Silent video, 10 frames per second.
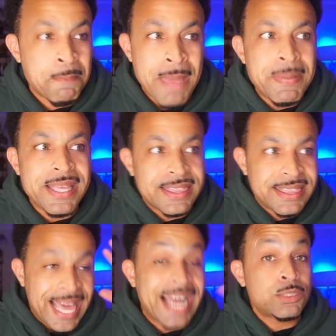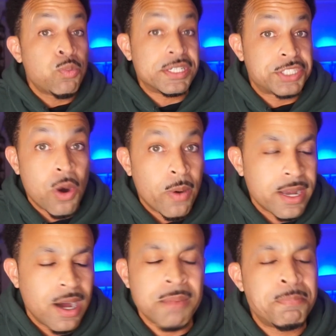Maybe that's what's going
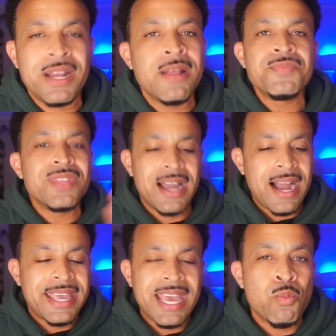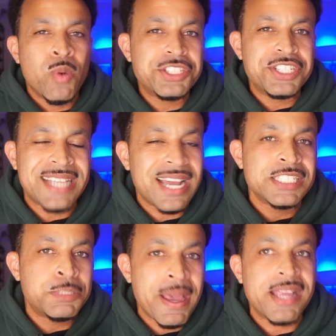on. But again, we're just kind of
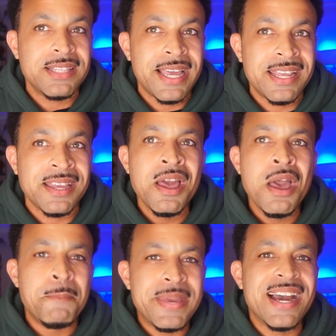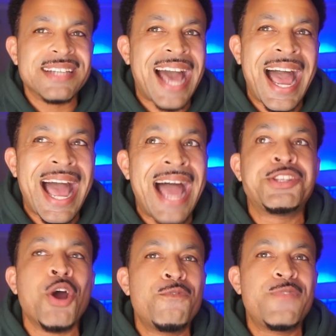speculating, because I
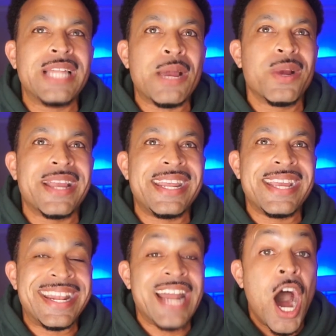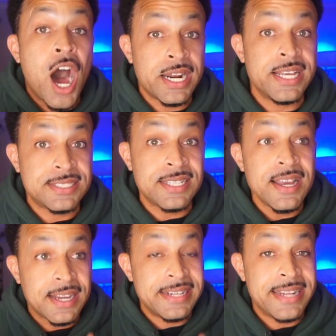don't feel like we're getting an honest
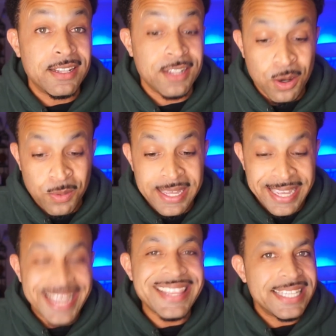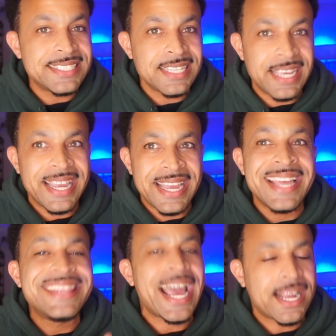Canelo
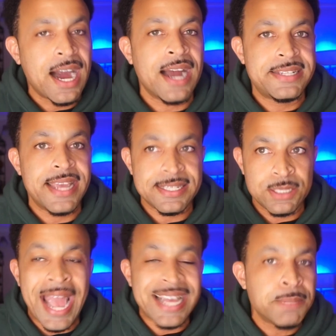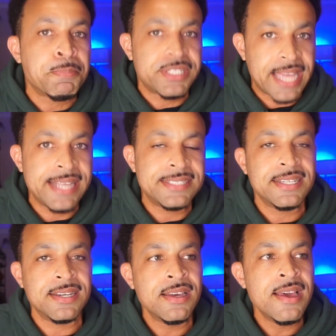in that context as it pertains
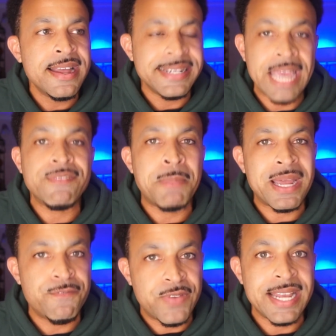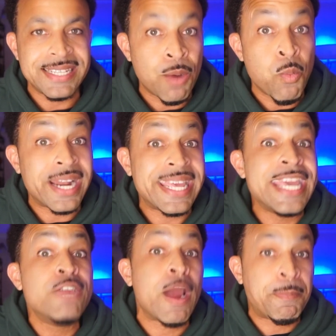to David Benavidez and what
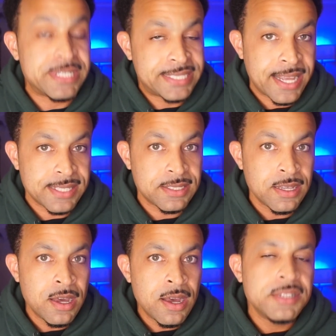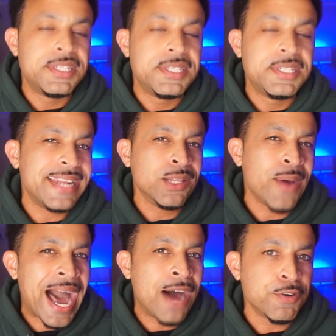he represents to Canelo
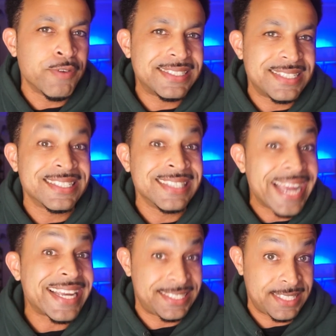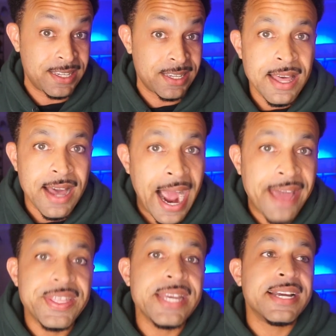Alvarez's legacy. I
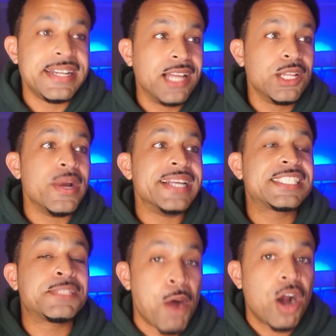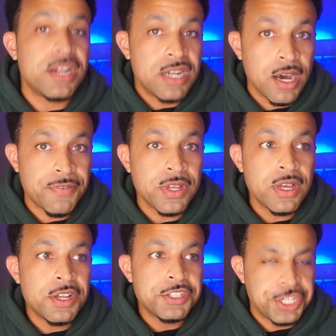think Canelo is smart enough
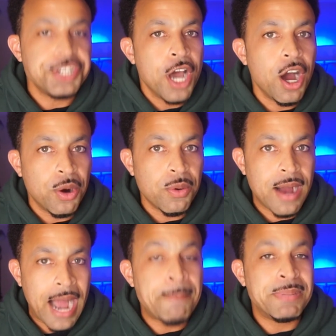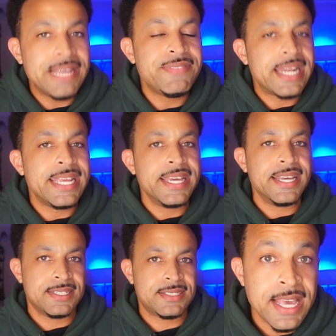to know. I believe that he
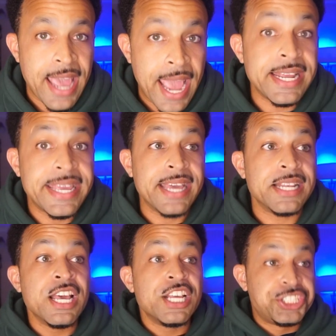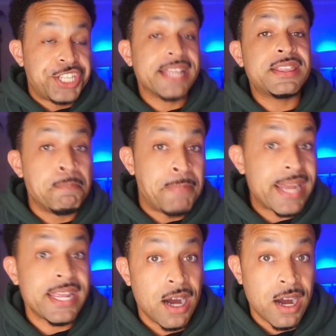is. And again, check the
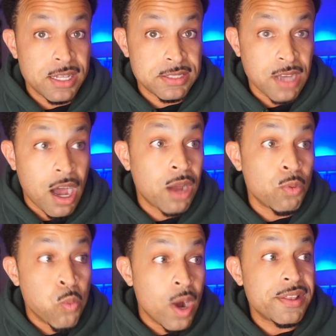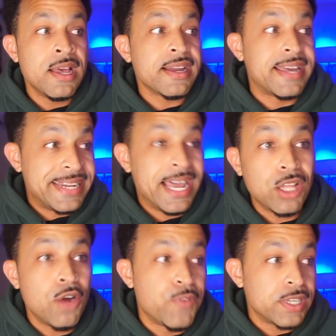betting odds on what
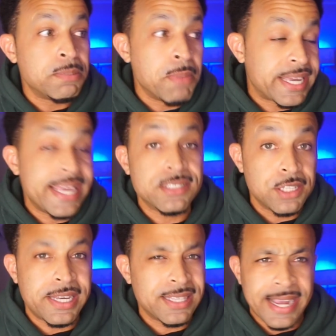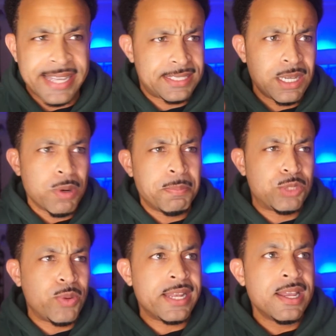Canelo versus Munguia is looking like. It's somewhere
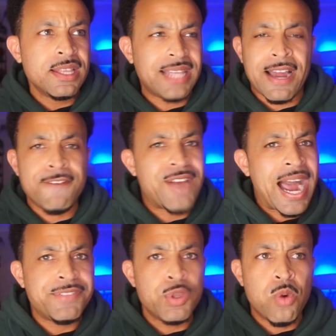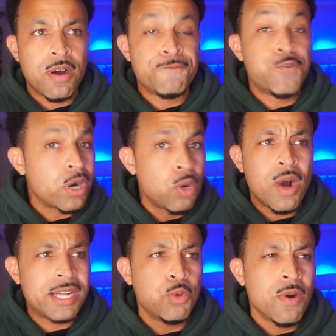between like a four to
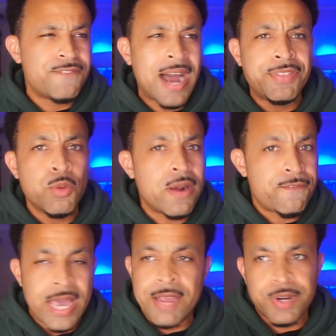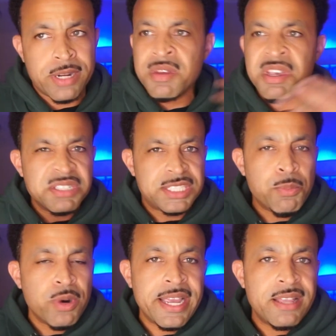one to a five to one favorite,
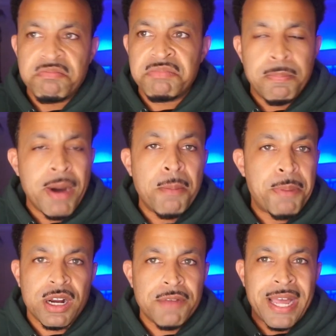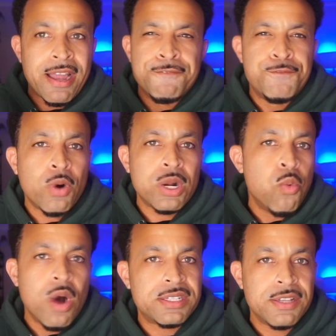somewhere in the ballpark of like a
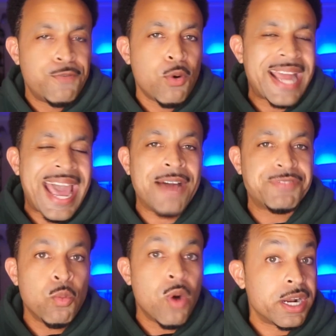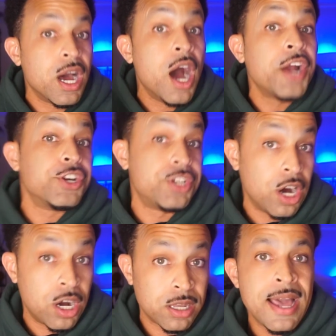4-1 to 4.5-1
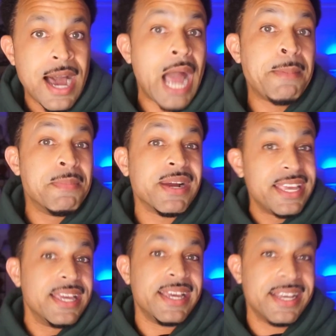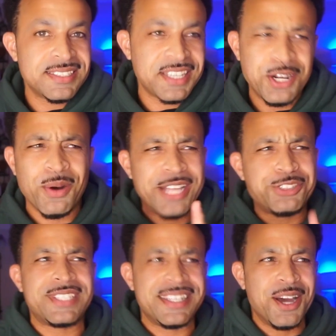underdog Jaime Munguia is. You know,
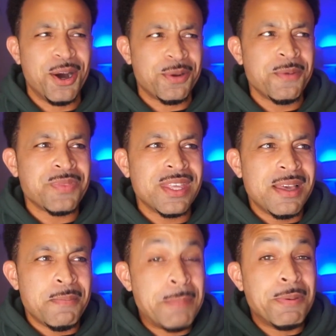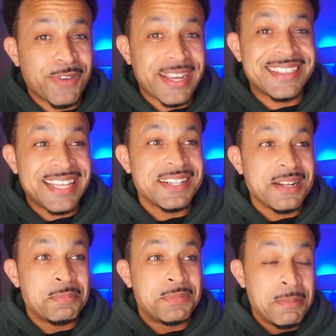interesting note, people forget
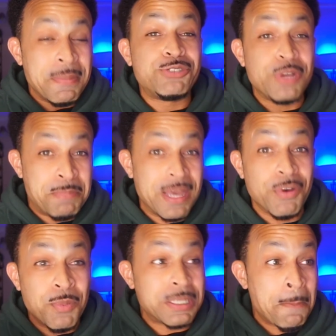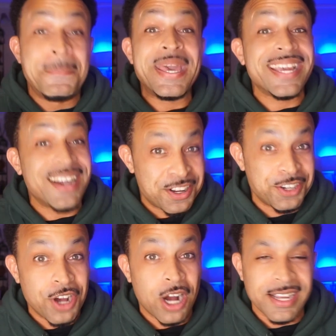that Dimitri Bivol was a big
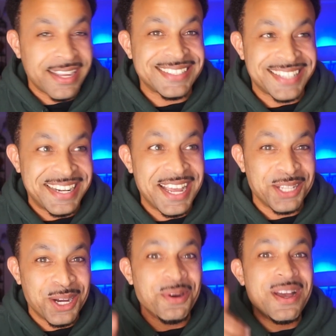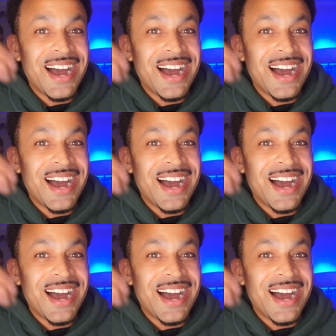underdog against Canelo.